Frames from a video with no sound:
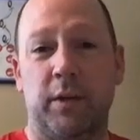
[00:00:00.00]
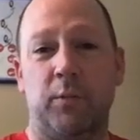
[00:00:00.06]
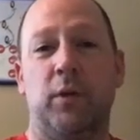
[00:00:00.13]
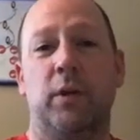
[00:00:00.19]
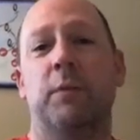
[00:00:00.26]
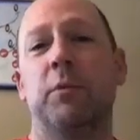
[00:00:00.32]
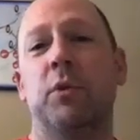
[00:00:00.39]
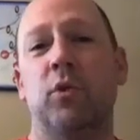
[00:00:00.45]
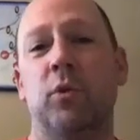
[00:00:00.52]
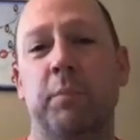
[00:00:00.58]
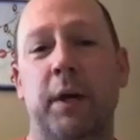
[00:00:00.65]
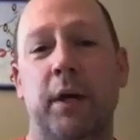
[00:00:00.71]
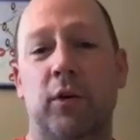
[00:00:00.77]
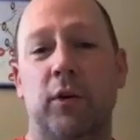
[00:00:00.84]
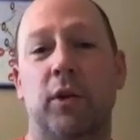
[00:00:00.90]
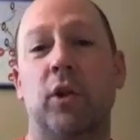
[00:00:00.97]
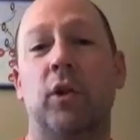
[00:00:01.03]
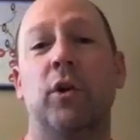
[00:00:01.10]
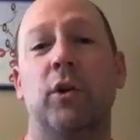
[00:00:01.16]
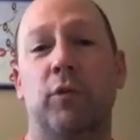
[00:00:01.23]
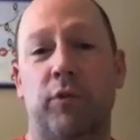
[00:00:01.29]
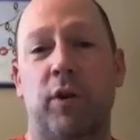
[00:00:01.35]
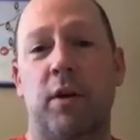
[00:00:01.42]
what can we do better and
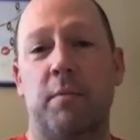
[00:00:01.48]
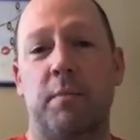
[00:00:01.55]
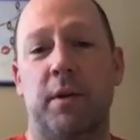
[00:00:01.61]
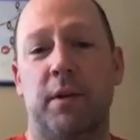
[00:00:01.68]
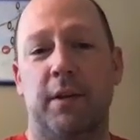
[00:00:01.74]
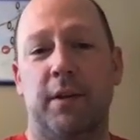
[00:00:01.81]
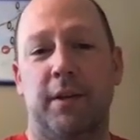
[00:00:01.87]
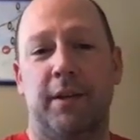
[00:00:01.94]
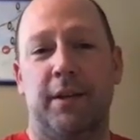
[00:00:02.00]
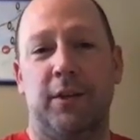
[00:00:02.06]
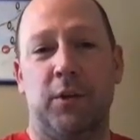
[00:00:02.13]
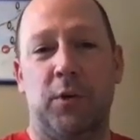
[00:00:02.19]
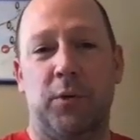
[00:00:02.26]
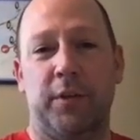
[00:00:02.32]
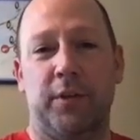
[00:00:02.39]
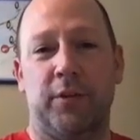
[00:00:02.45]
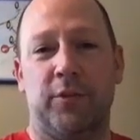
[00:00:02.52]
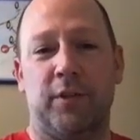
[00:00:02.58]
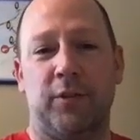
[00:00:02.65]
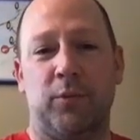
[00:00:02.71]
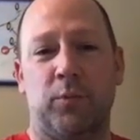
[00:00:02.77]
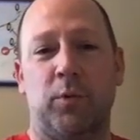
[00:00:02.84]
learn from, this?